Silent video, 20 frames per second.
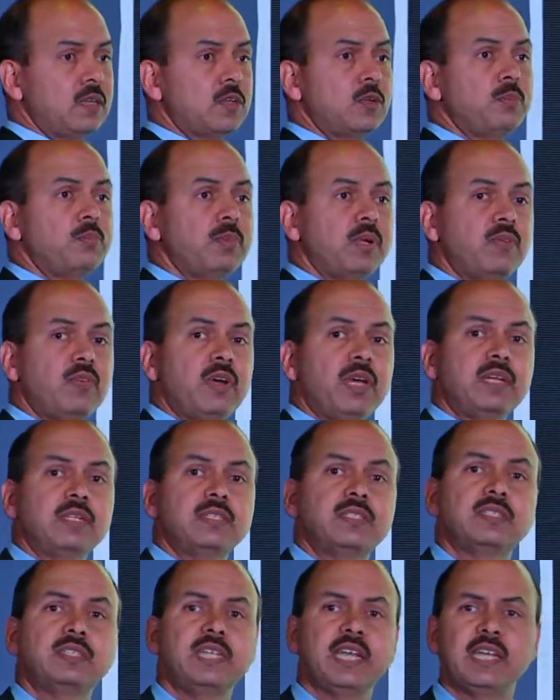equipment where
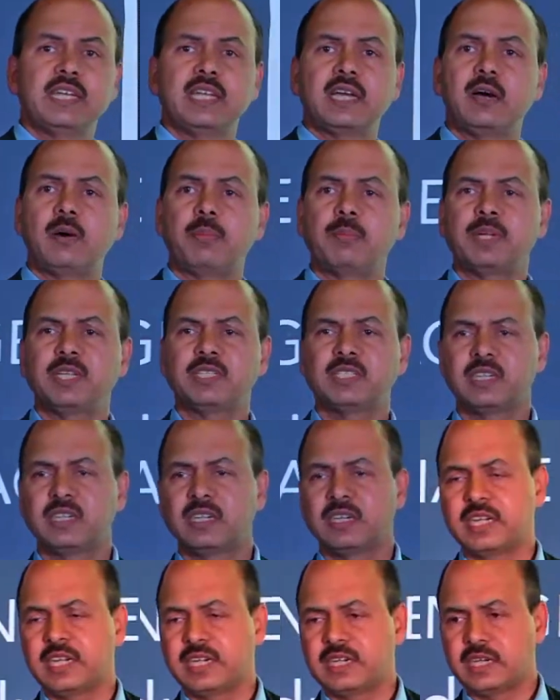it's data,
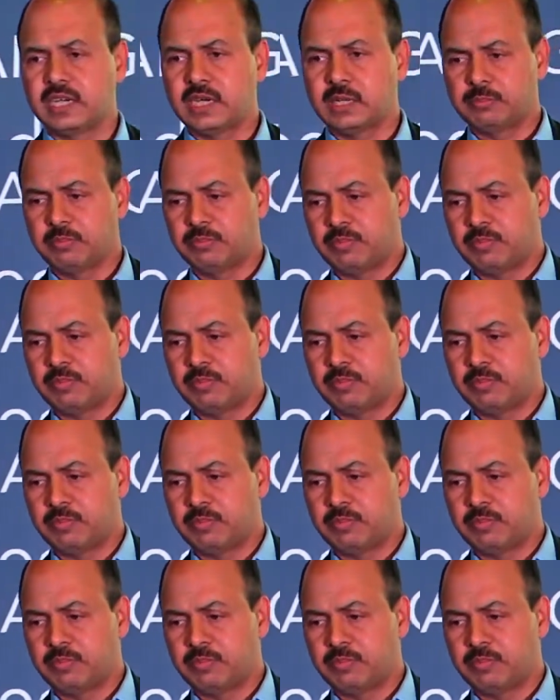operational data,